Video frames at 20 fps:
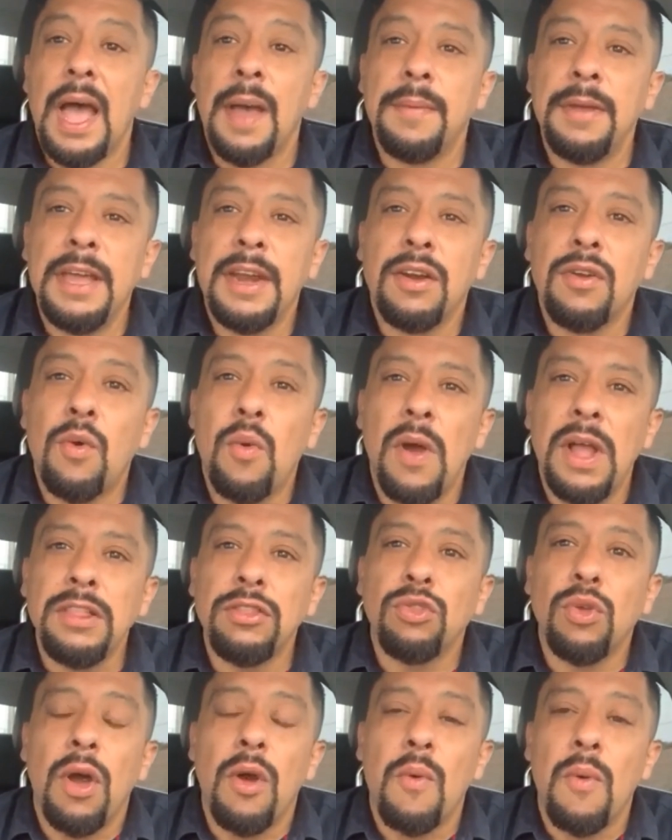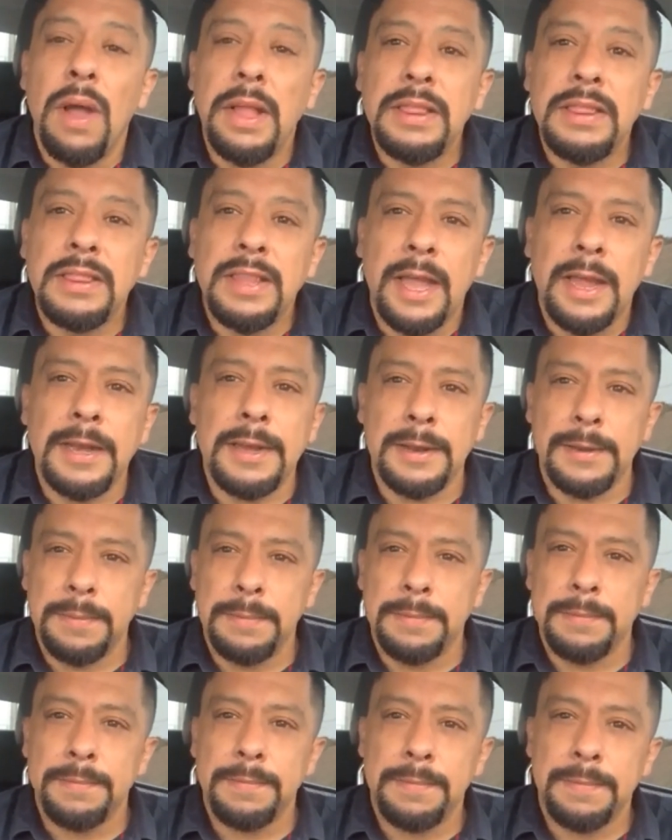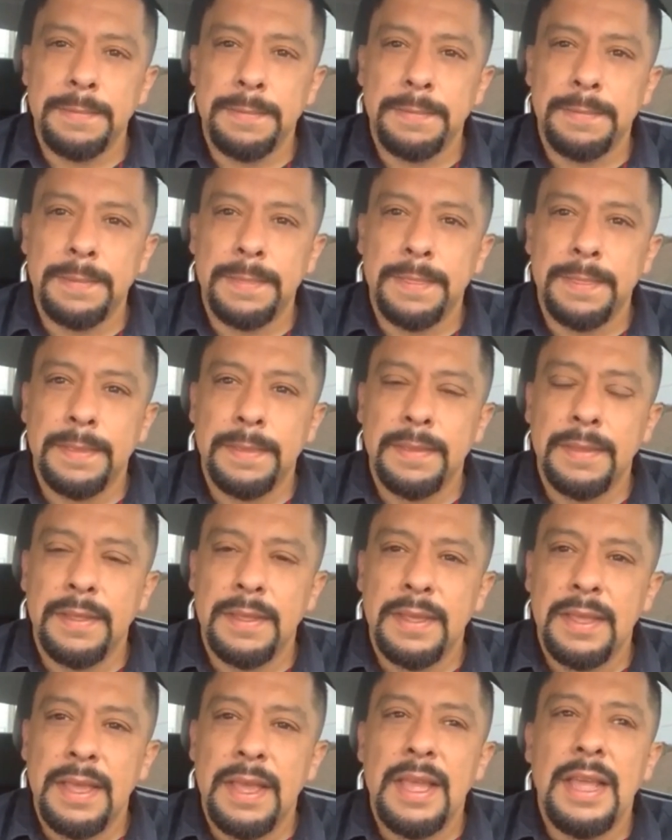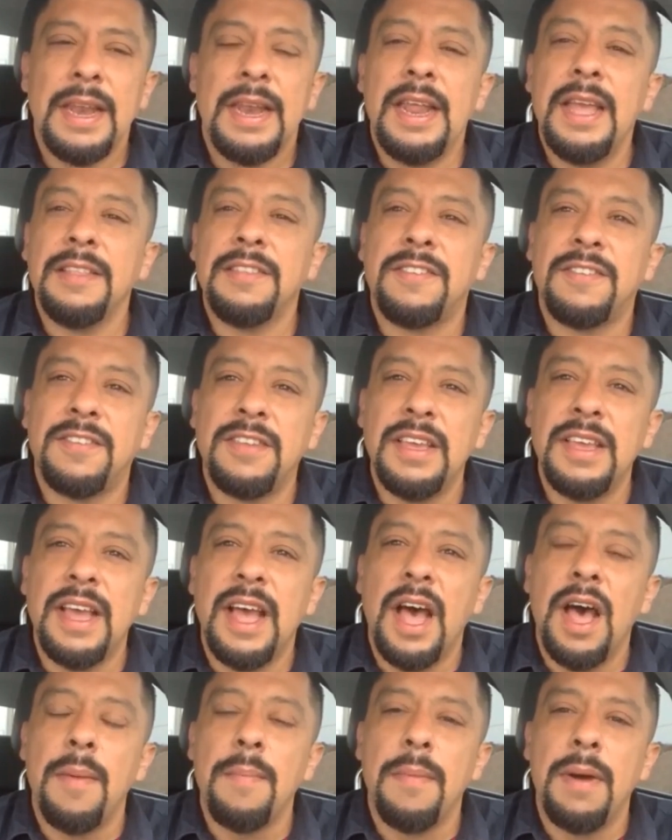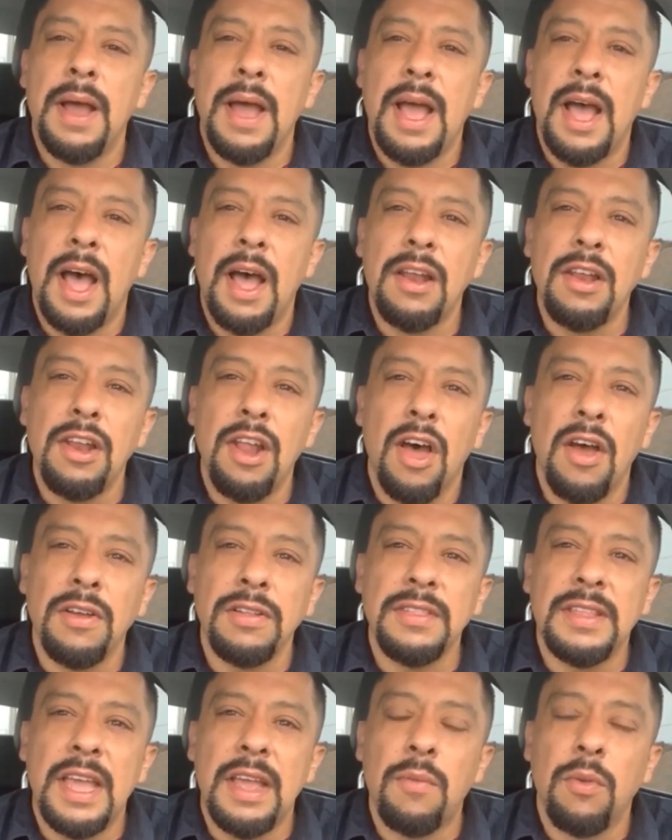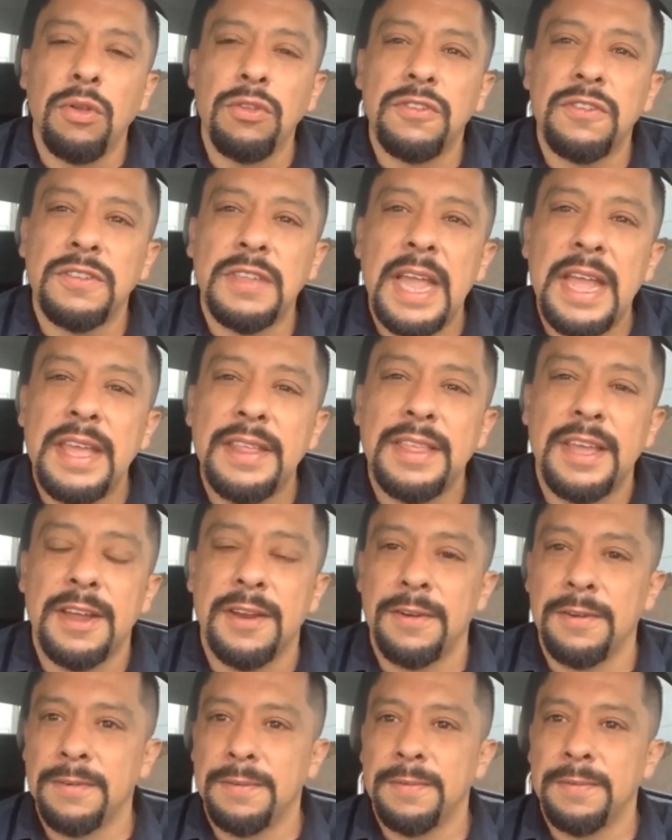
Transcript: A ver cuánto aguantan. Let's see how long they will stay there.